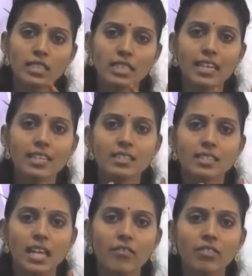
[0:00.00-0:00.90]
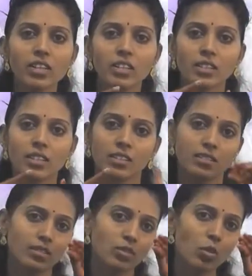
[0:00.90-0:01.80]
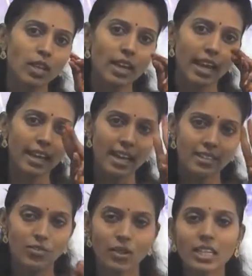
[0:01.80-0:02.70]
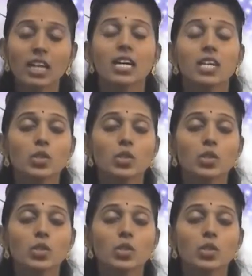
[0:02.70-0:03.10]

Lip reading: 6, 7, total 9 hours, right?